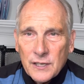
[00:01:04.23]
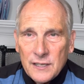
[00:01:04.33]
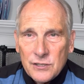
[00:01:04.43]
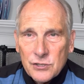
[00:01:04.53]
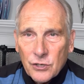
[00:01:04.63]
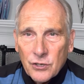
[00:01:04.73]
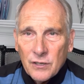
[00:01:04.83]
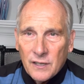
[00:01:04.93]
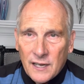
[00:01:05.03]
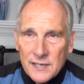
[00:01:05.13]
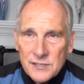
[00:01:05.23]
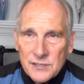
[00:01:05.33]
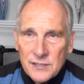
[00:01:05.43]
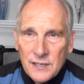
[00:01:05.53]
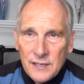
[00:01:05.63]
and
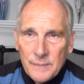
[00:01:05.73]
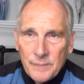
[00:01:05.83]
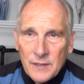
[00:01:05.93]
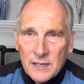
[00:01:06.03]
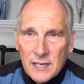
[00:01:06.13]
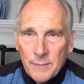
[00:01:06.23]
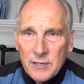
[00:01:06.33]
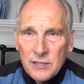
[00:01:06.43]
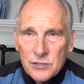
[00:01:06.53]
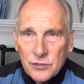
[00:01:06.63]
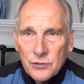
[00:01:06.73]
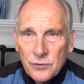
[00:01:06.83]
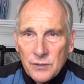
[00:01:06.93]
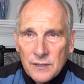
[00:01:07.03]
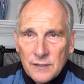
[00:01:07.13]
internalized, that coming
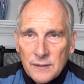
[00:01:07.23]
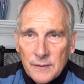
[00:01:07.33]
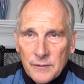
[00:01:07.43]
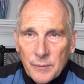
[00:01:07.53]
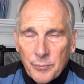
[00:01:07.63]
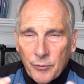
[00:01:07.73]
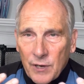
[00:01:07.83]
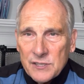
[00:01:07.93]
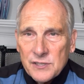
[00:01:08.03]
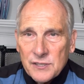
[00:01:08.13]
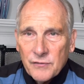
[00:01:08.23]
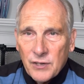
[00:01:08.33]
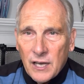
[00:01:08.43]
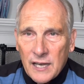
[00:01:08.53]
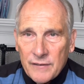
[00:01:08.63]
to the presence of
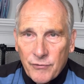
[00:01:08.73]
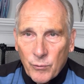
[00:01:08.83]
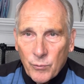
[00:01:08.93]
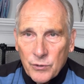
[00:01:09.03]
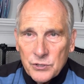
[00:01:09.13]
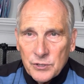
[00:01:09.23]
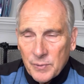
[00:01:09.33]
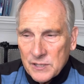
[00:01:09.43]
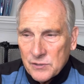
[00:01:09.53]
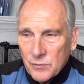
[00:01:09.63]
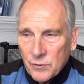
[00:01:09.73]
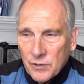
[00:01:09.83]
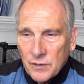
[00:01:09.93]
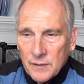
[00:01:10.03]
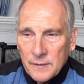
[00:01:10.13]
God for worship, as it
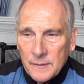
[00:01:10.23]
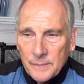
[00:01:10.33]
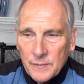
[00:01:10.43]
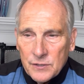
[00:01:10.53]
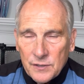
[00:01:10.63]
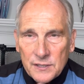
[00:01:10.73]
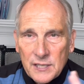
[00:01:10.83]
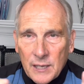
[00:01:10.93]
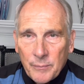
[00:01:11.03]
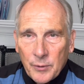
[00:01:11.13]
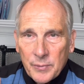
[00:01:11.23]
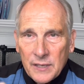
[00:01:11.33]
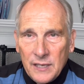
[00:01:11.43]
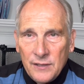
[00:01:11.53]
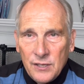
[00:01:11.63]
were, to the temple.
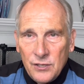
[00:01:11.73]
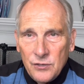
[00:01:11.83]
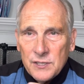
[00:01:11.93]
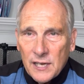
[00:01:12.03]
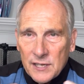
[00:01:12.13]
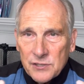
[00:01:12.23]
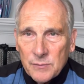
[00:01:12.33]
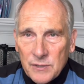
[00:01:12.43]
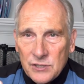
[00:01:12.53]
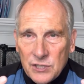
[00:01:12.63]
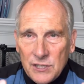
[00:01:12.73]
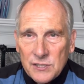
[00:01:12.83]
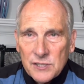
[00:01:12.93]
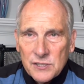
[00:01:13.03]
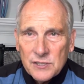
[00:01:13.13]
But in the New Testament,
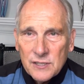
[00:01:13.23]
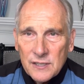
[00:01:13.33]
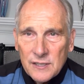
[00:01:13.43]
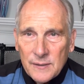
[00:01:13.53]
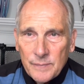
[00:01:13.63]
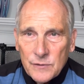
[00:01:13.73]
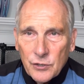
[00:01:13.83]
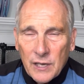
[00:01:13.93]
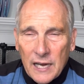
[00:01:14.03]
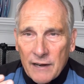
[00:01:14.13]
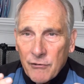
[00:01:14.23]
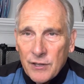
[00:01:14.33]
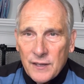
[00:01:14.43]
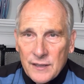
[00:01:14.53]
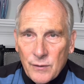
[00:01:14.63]
Jesus took
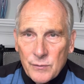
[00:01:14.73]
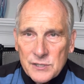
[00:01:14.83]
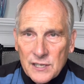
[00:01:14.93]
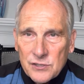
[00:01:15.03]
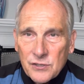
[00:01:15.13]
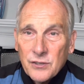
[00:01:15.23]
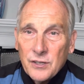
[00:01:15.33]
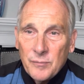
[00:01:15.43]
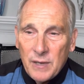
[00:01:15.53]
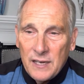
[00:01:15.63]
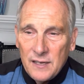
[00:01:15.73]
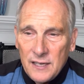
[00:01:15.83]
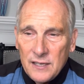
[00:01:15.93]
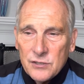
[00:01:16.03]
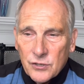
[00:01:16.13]
everything that was external and made it
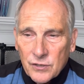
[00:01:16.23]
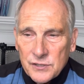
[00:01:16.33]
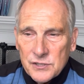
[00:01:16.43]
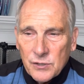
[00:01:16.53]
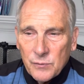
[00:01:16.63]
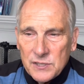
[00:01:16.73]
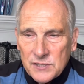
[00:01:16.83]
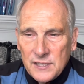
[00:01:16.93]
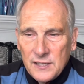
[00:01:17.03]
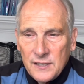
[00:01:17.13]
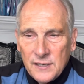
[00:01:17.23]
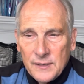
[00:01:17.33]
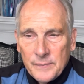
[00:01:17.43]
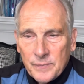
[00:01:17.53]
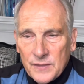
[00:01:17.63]
internal. And so we see
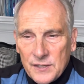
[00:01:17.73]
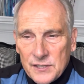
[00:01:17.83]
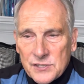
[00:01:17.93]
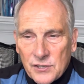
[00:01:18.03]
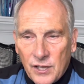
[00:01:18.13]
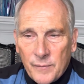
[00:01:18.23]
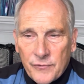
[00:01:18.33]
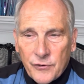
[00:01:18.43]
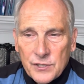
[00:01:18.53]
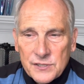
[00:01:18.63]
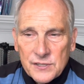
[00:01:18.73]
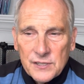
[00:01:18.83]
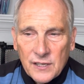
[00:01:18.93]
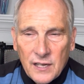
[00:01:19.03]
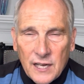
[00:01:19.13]
this psalm, for instance,
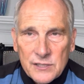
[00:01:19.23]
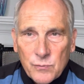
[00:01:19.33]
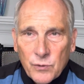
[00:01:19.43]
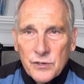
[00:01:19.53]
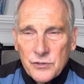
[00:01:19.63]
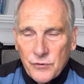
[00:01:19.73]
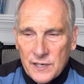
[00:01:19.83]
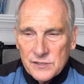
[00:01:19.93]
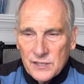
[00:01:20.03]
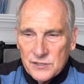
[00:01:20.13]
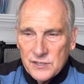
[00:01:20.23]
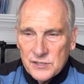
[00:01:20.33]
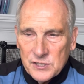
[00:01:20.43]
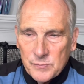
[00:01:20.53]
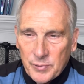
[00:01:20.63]
in God's Word translation. It
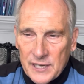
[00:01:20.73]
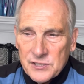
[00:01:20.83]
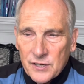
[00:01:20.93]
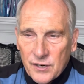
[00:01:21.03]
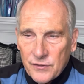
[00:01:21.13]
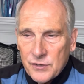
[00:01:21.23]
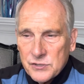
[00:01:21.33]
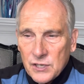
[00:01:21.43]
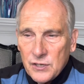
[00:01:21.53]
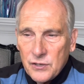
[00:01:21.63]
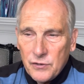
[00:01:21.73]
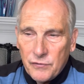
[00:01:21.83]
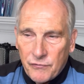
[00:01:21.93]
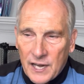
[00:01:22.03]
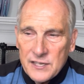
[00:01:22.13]
says, blessed are those who
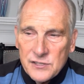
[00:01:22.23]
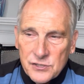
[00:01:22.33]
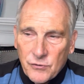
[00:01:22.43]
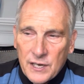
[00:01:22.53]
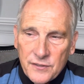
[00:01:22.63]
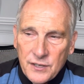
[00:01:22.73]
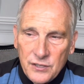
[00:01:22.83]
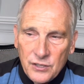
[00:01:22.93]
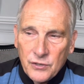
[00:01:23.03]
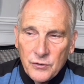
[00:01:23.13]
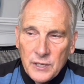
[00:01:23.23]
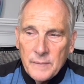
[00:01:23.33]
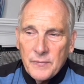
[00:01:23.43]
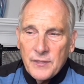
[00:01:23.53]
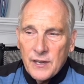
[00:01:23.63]
find strength in you.
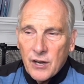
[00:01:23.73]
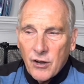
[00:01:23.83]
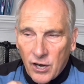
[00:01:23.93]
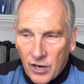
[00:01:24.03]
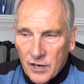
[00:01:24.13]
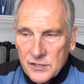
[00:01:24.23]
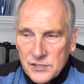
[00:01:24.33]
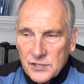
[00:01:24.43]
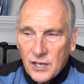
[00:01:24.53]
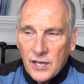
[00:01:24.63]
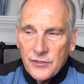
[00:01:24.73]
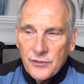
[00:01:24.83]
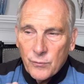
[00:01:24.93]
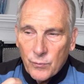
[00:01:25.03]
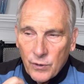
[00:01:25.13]
Their hearts
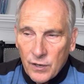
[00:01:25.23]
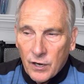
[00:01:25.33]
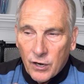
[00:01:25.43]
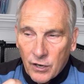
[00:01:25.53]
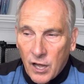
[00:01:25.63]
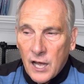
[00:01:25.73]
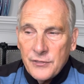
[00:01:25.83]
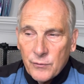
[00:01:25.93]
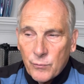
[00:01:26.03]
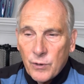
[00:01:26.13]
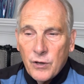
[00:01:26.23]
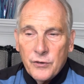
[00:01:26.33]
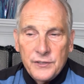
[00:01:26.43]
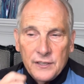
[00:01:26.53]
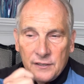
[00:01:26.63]
are on the
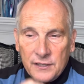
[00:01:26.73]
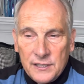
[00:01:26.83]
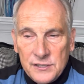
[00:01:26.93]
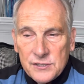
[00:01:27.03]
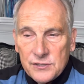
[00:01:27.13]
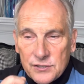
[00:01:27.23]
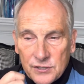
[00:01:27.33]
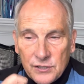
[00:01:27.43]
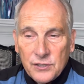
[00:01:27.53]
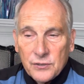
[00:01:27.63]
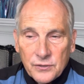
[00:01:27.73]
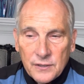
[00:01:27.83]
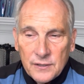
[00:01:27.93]
road that leads to you.